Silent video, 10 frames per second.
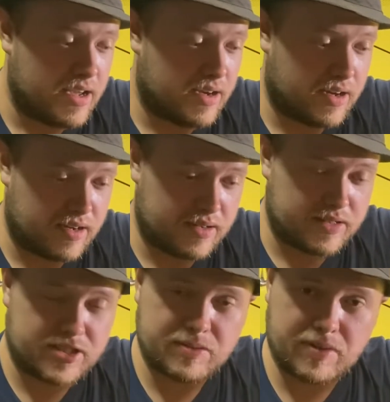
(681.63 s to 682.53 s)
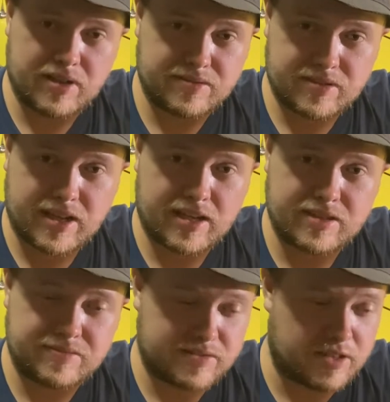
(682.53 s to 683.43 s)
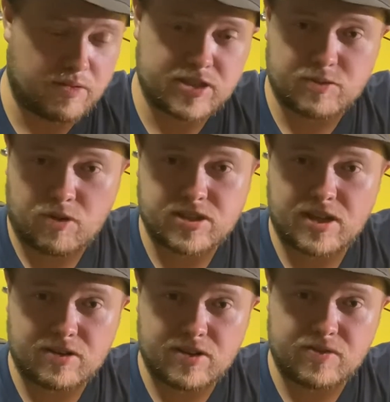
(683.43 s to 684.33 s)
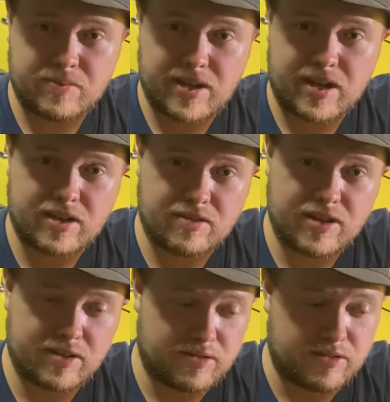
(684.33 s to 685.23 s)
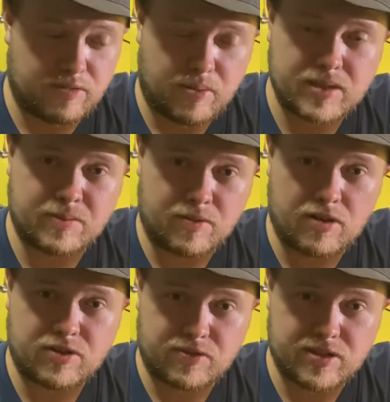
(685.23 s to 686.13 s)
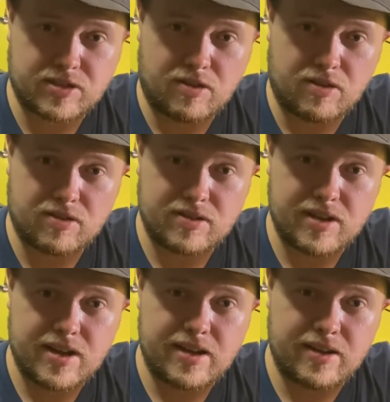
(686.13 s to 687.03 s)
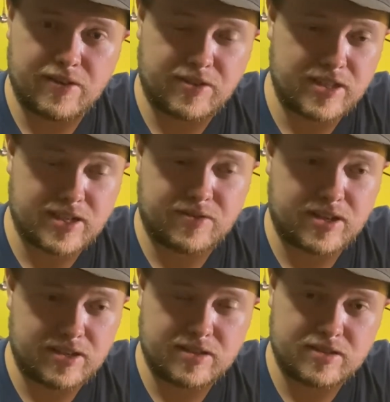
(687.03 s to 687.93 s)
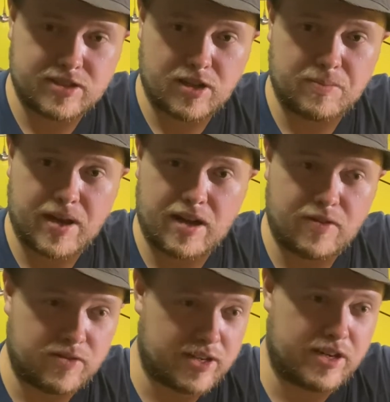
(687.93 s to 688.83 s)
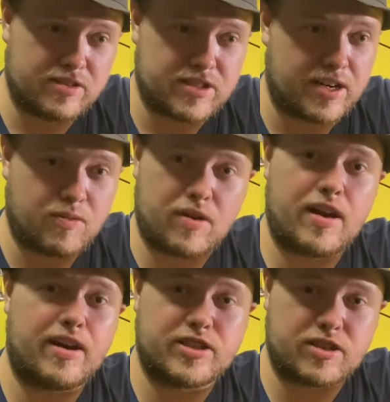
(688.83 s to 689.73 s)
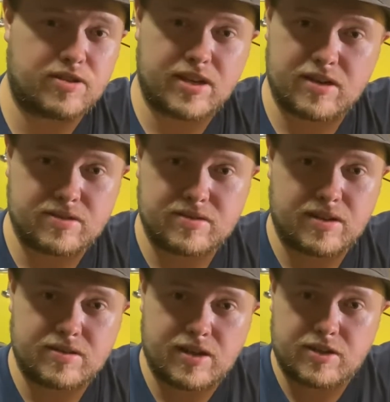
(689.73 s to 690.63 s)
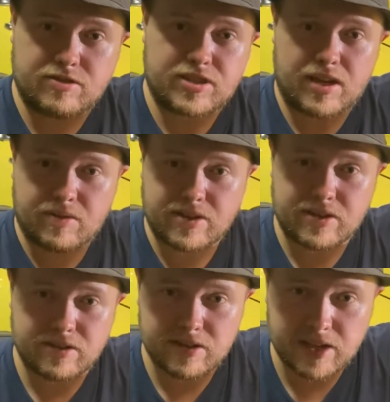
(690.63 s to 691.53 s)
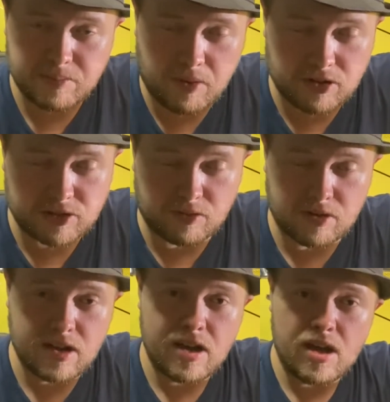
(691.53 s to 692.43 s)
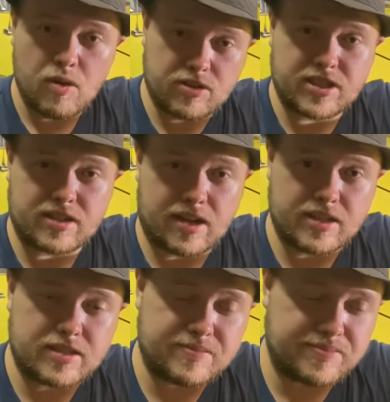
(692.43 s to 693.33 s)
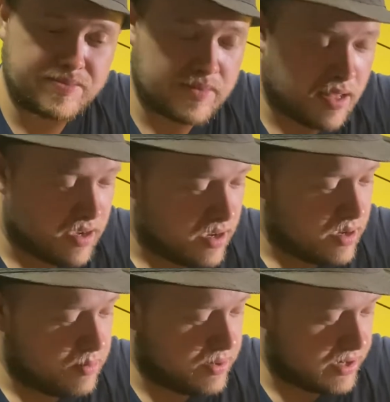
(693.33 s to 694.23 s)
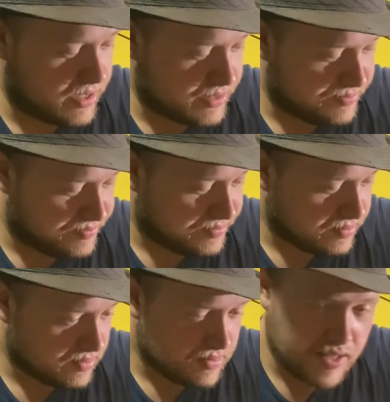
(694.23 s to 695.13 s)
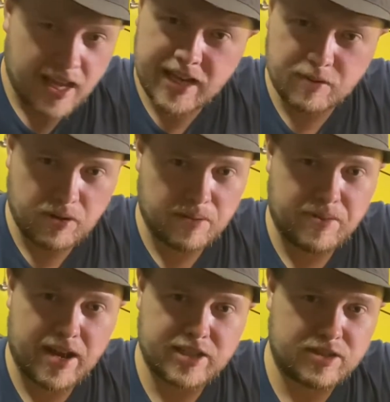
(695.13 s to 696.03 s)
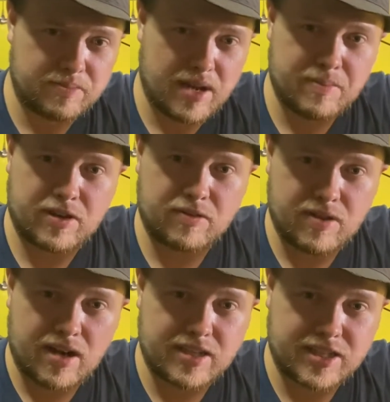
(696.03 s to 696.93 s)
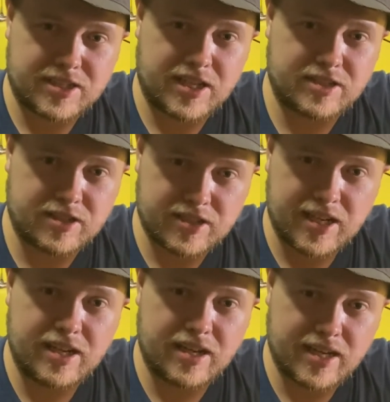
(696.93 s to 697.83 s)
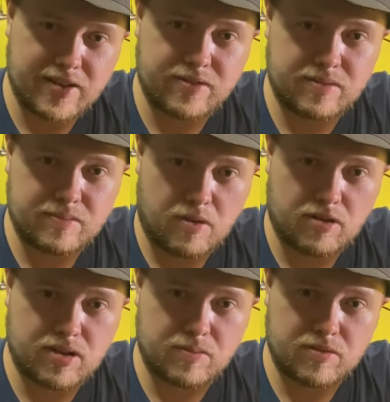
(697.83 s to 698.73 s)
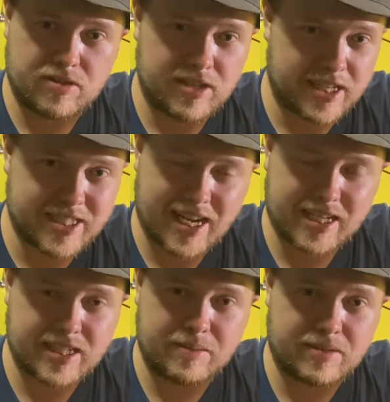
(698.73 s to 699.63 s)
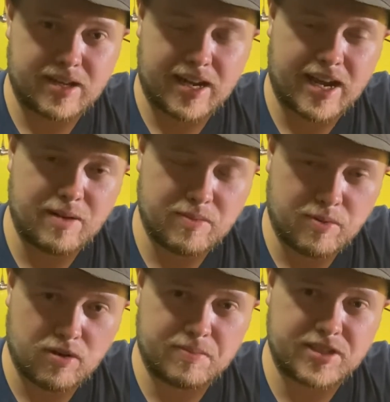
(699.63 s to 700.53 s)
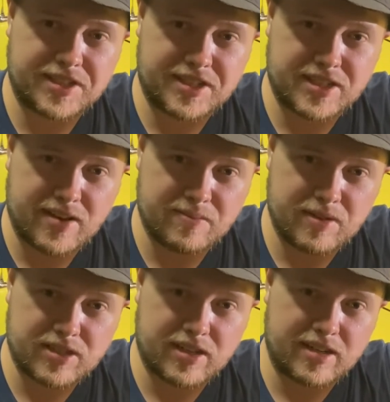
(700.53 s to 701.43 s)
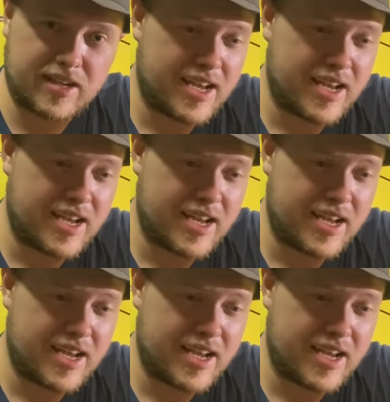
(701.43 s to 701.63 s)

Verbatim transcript: Uh, but yeah, so which works out good for me. I can go get replacement rotors for this car. If these ever get so bad over the years that they wear out, I can just go get a, a, a new set right there at the parts store, which is nice. But, uh, and the brake pads, you can buy them at O'Reilly. Like I said, it's a D11 part number. Exact same thing. Like I pulled up a 67 Mustang.